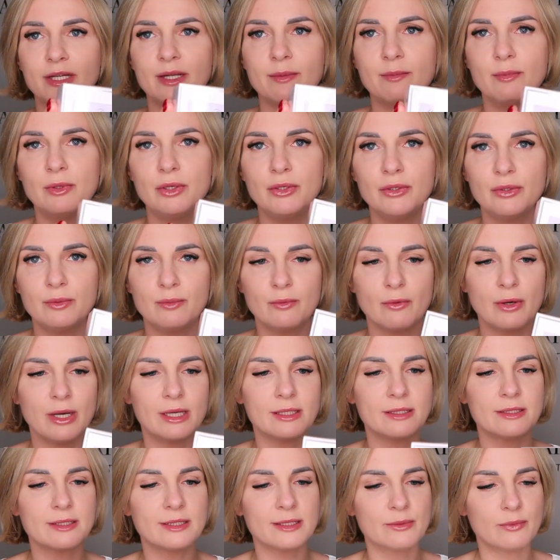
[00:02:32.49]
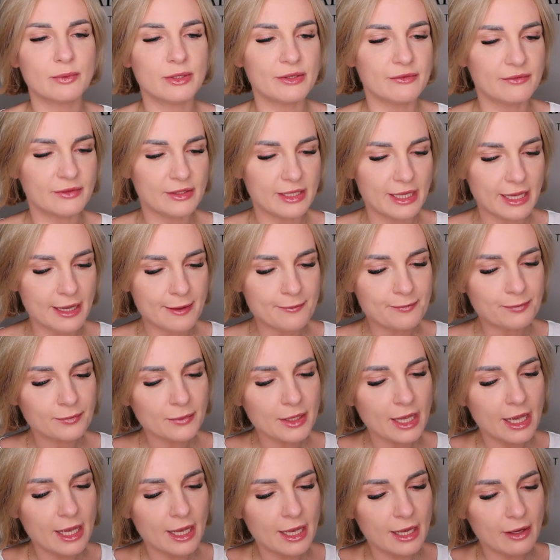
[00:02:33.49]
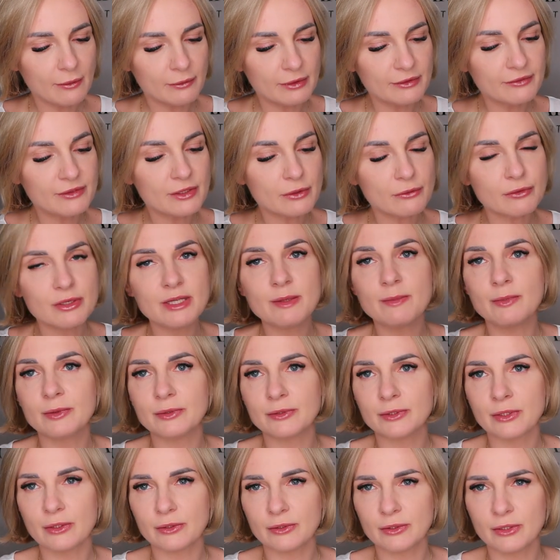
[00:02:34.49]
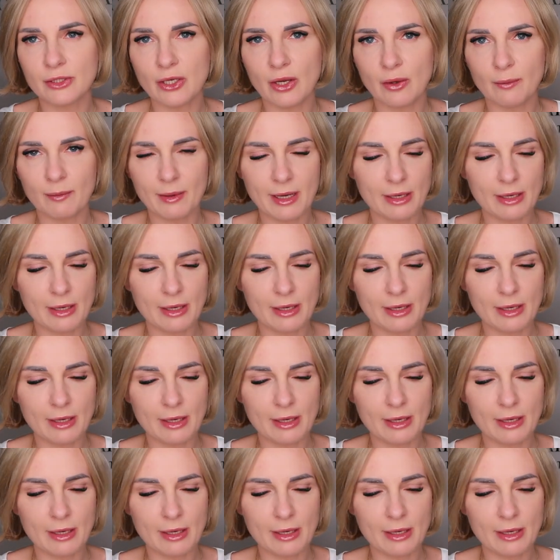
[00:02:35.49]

the bloom ones with the with the ribbon on top.